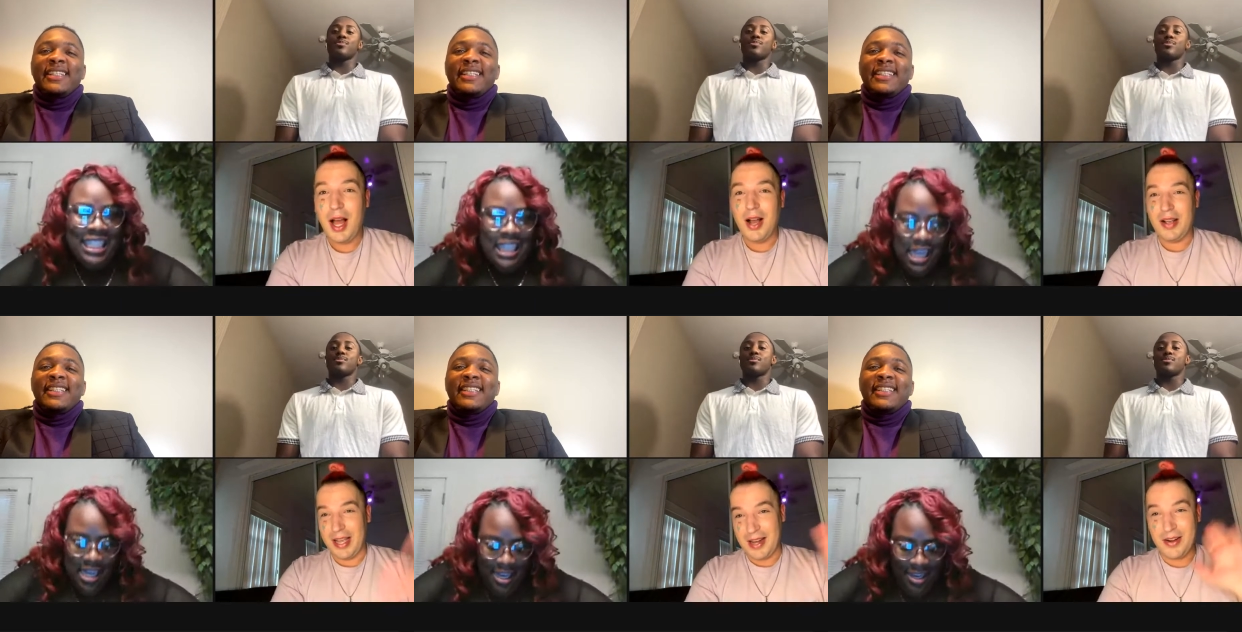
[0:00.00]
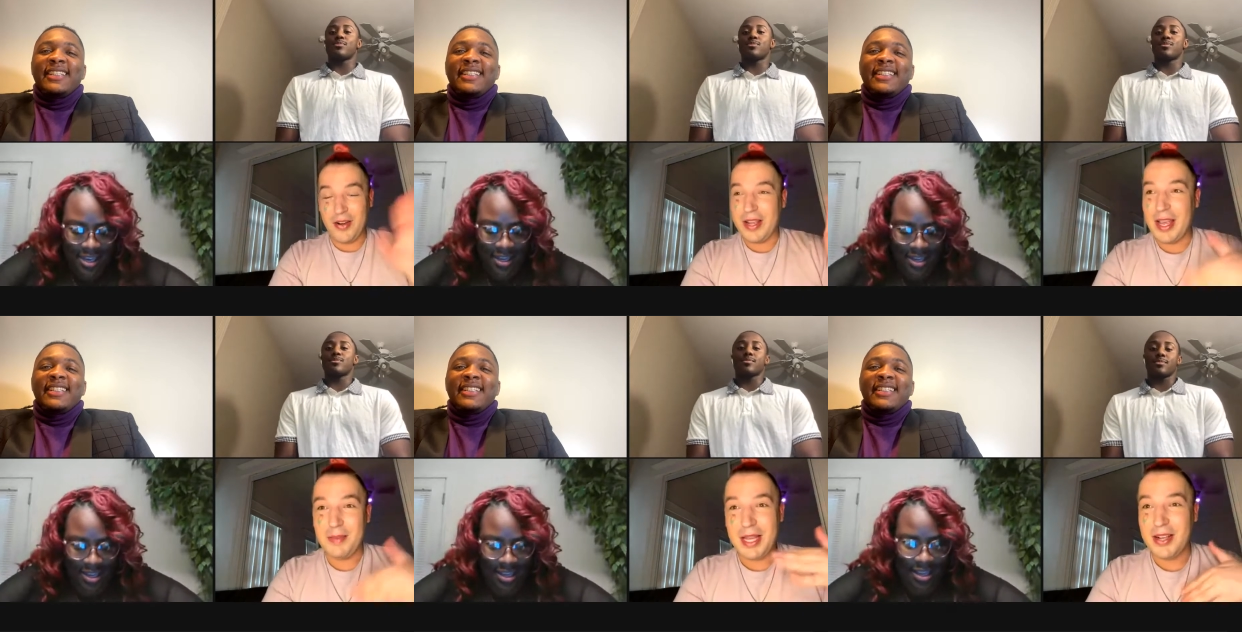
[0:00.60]
Speaker 1: Okay, I don't know. It
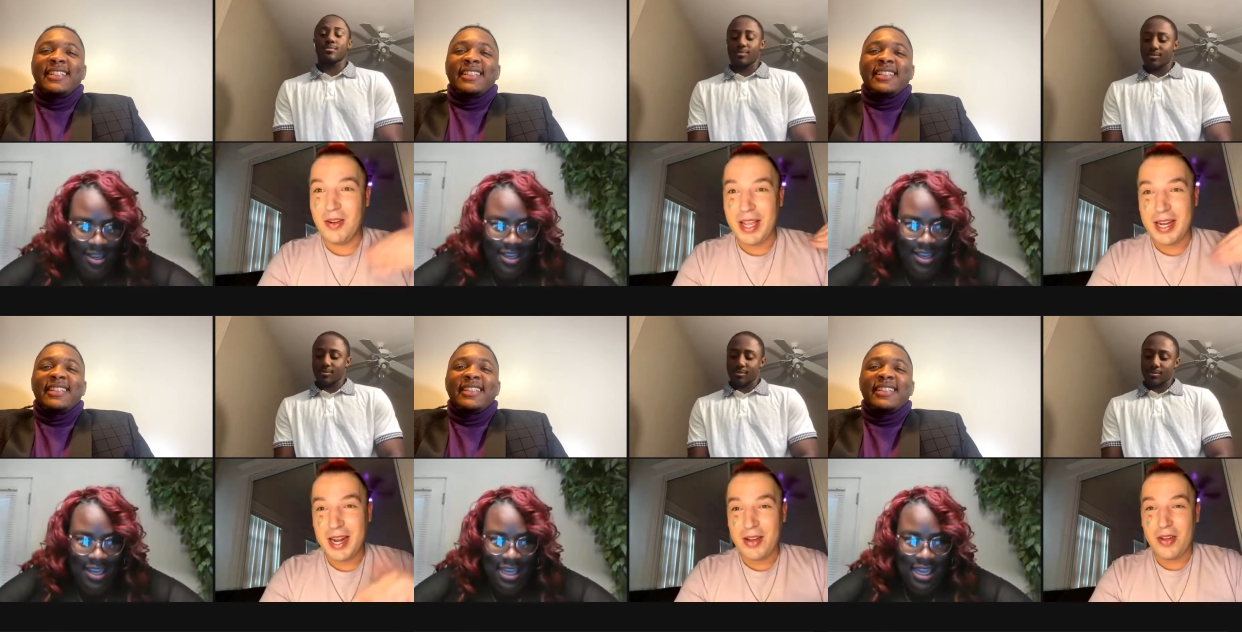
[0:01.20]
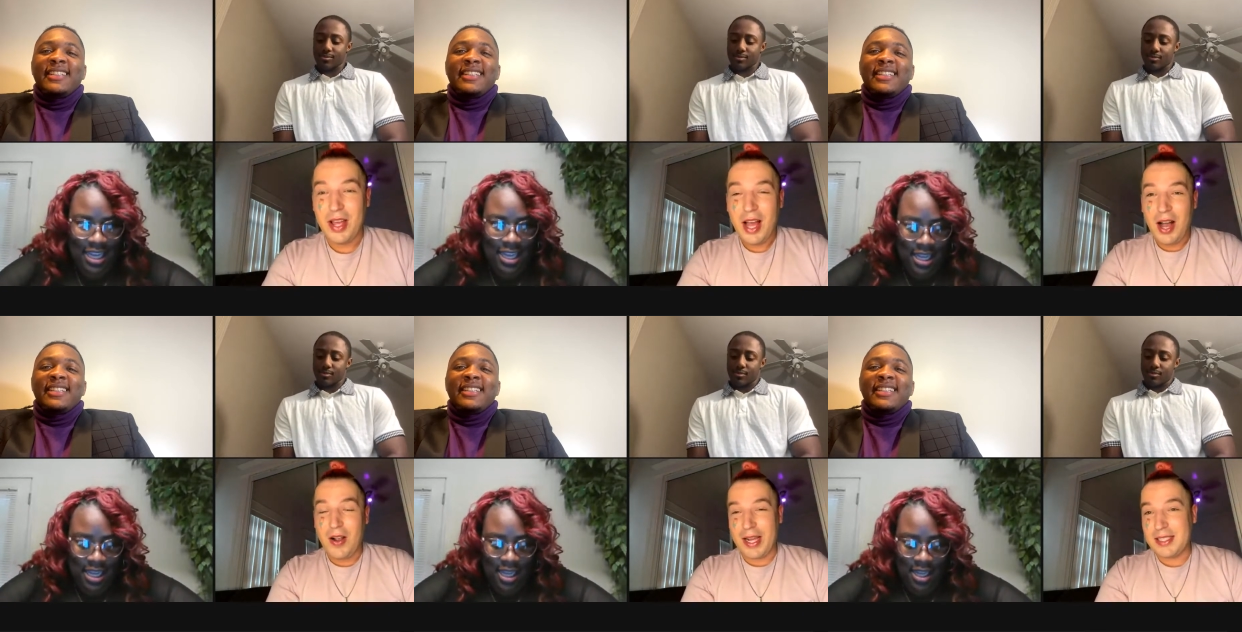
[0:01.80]
kept like going in and out.
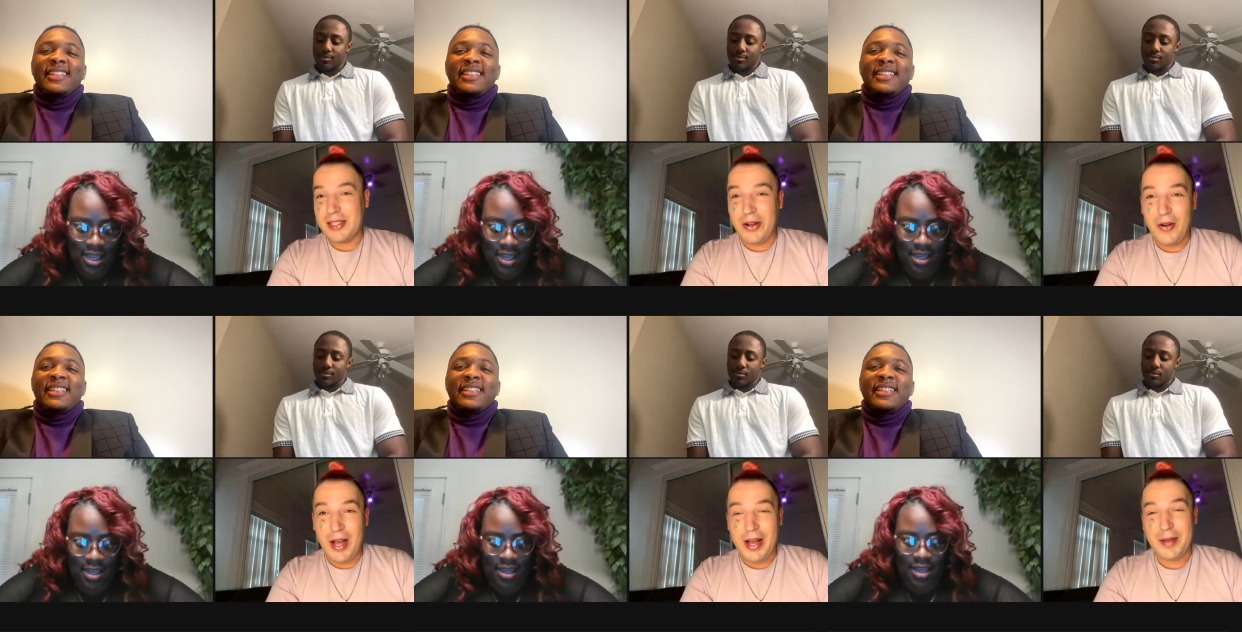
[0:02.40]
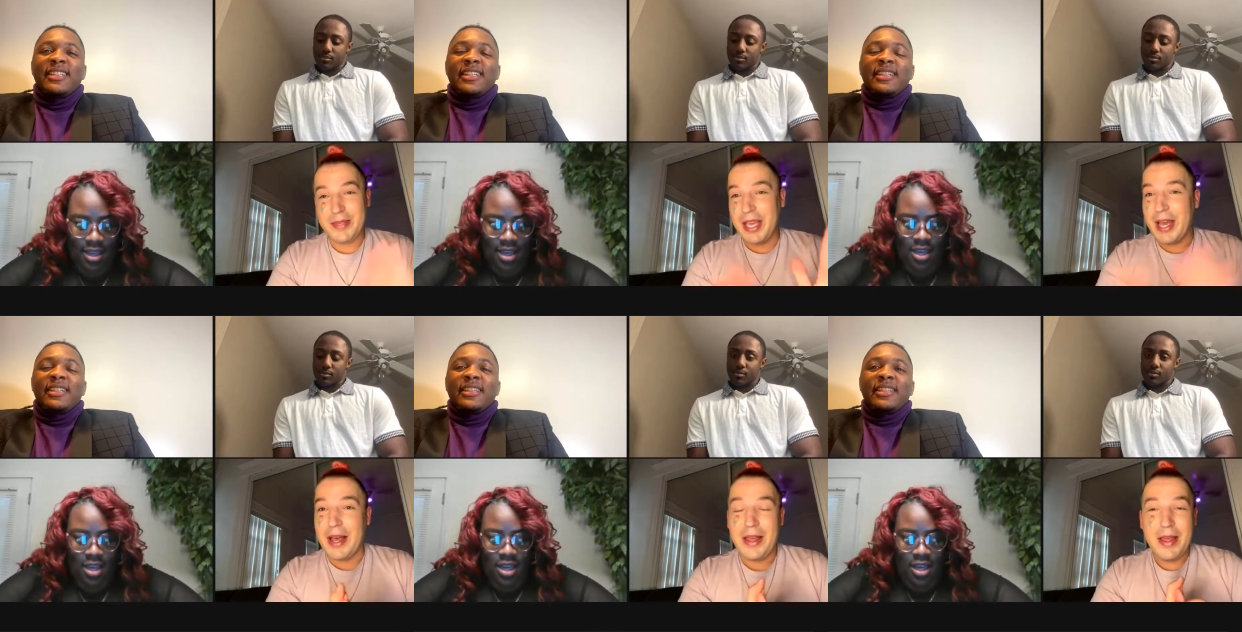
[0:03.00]
Okay, so um,
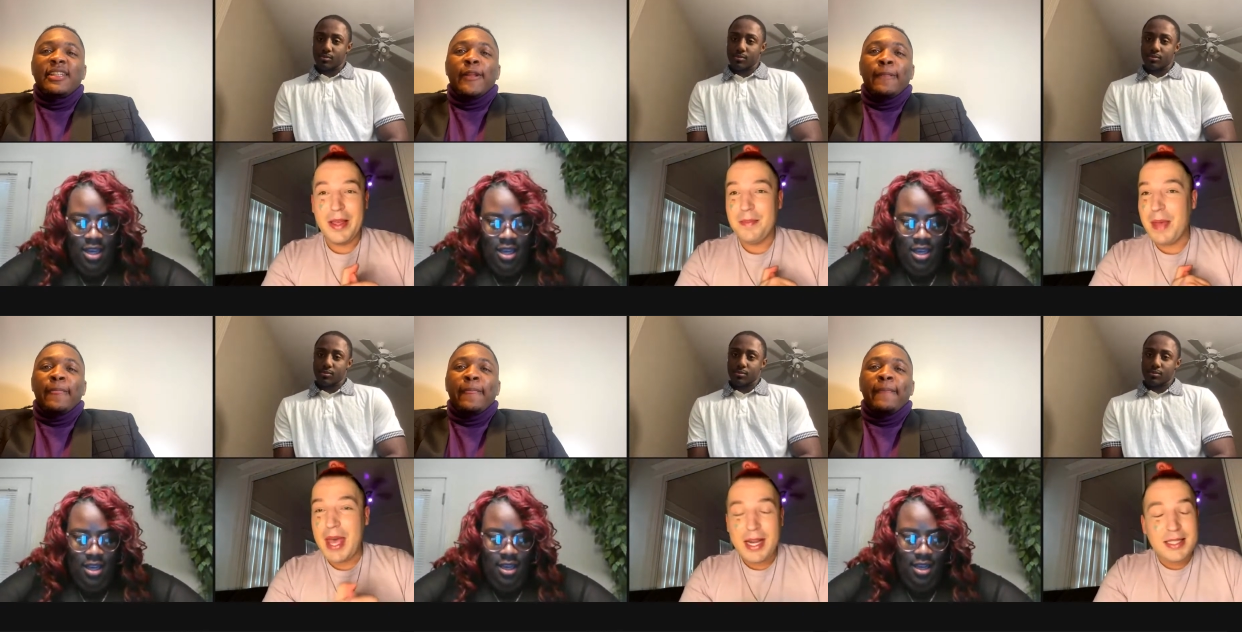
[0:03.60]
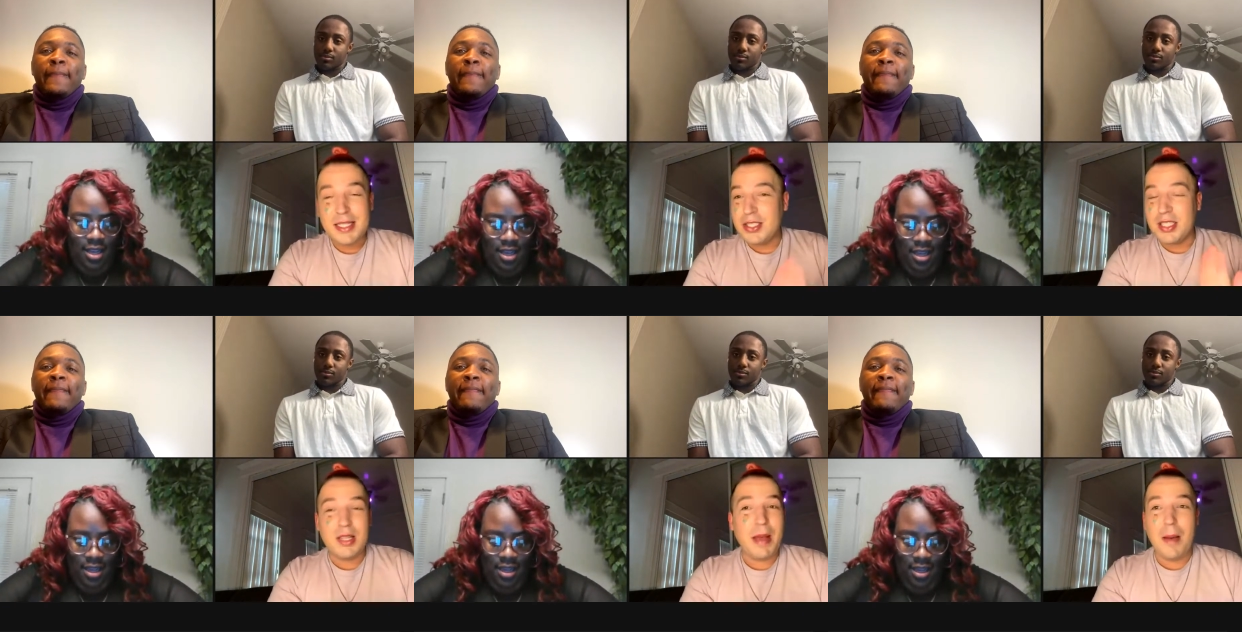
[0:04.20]
yeah, Baddest is
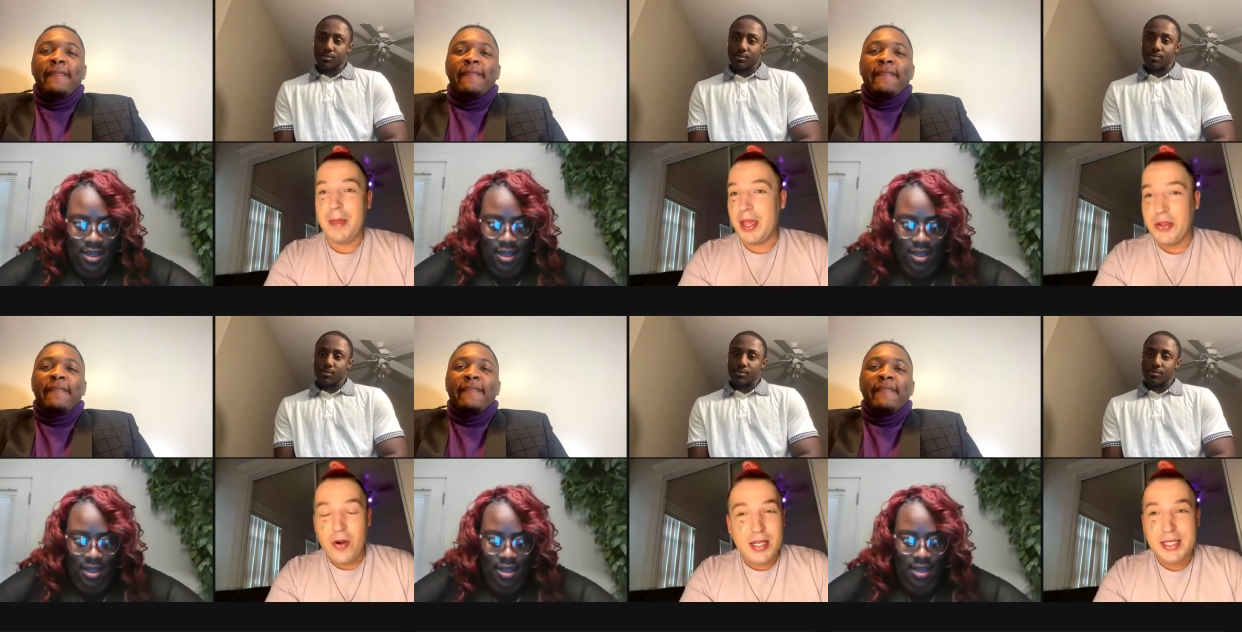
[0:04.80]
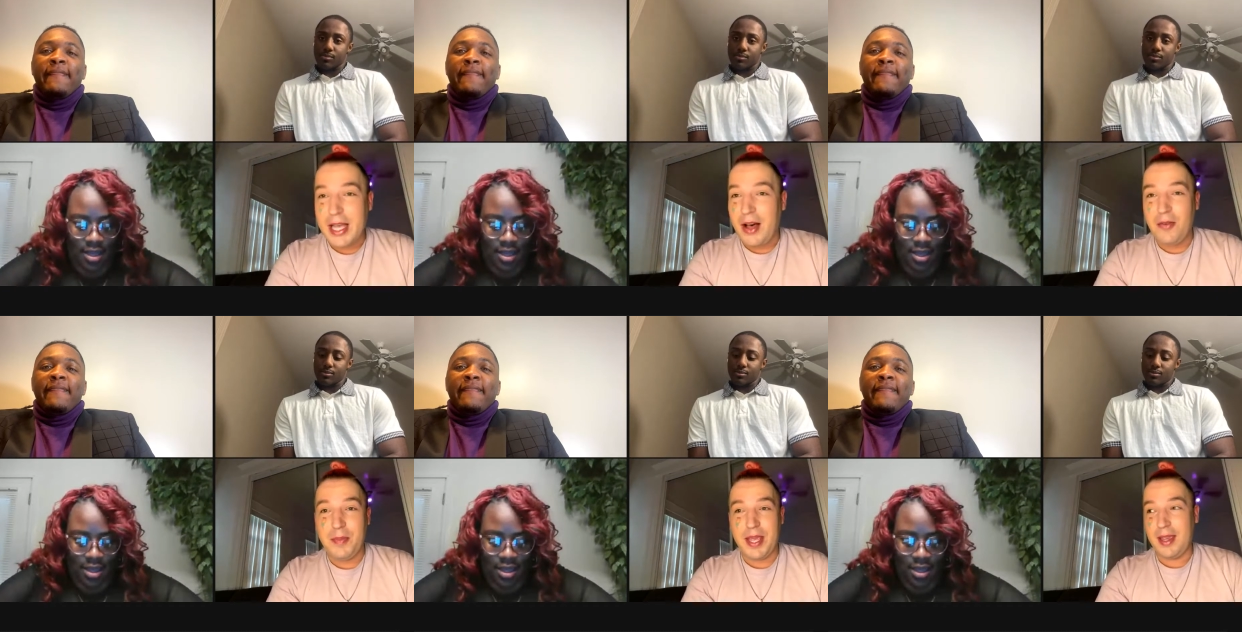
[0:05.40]
just about being
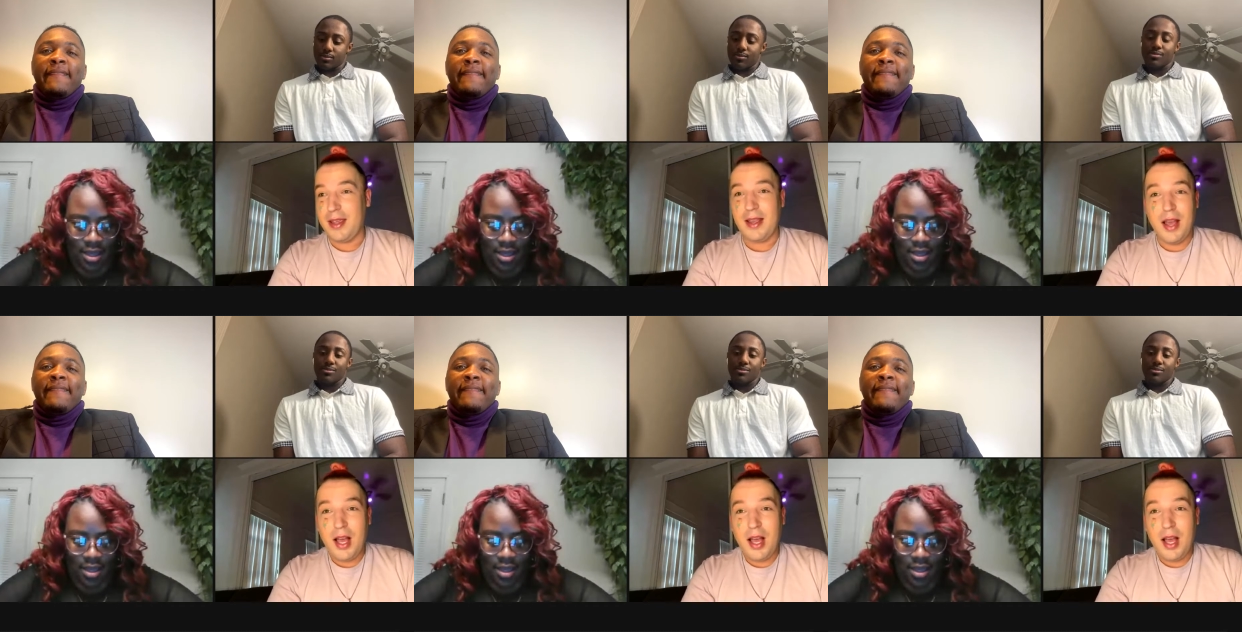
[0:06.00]
yourself, being